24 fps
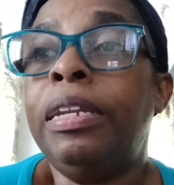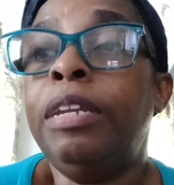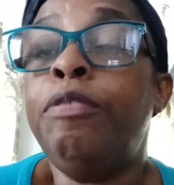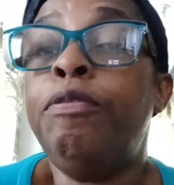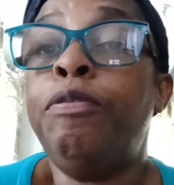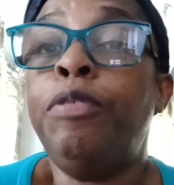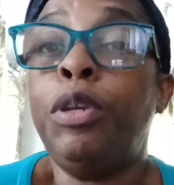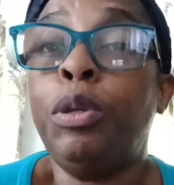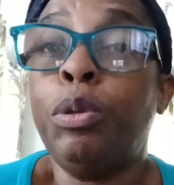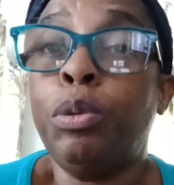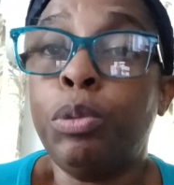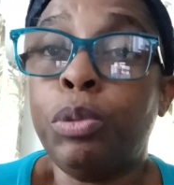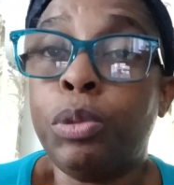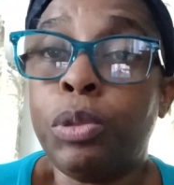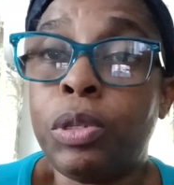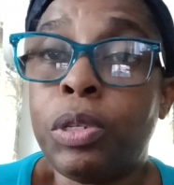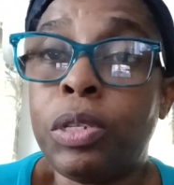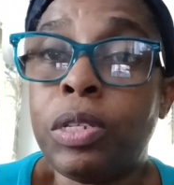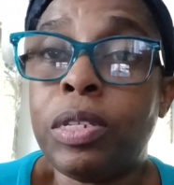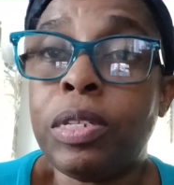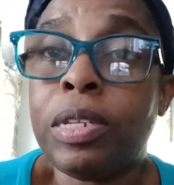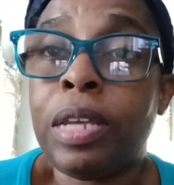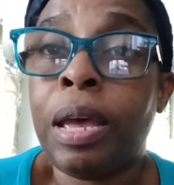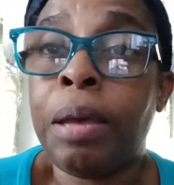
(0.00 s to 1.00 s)
the
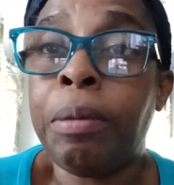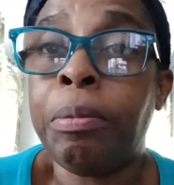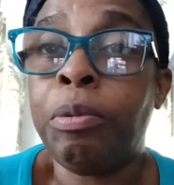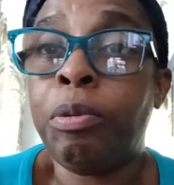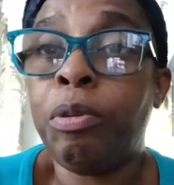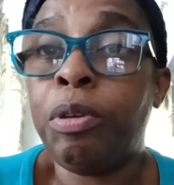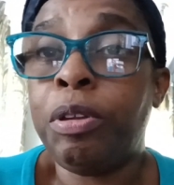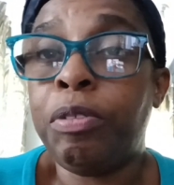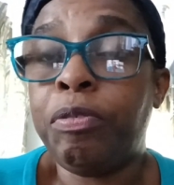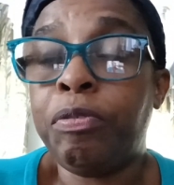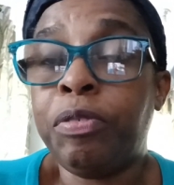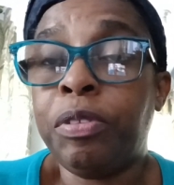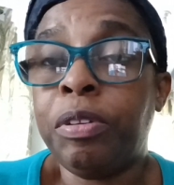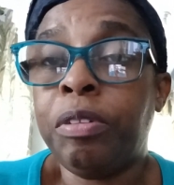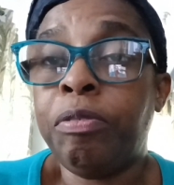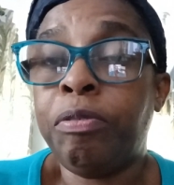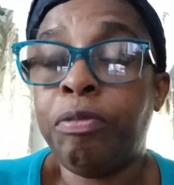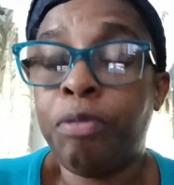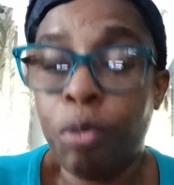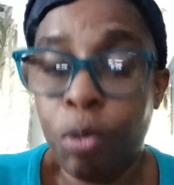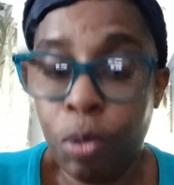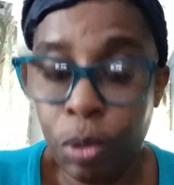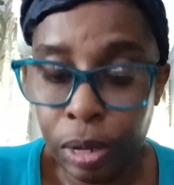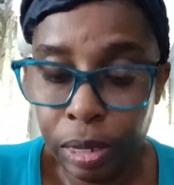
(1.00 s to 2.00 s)
views, I'm grateful
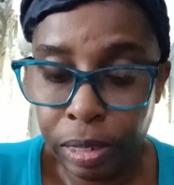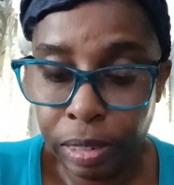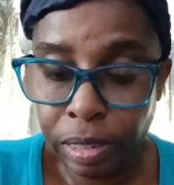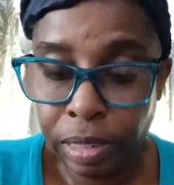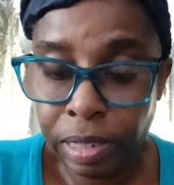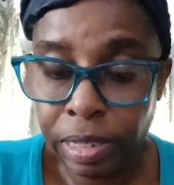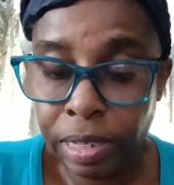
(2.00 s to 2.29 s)
for it.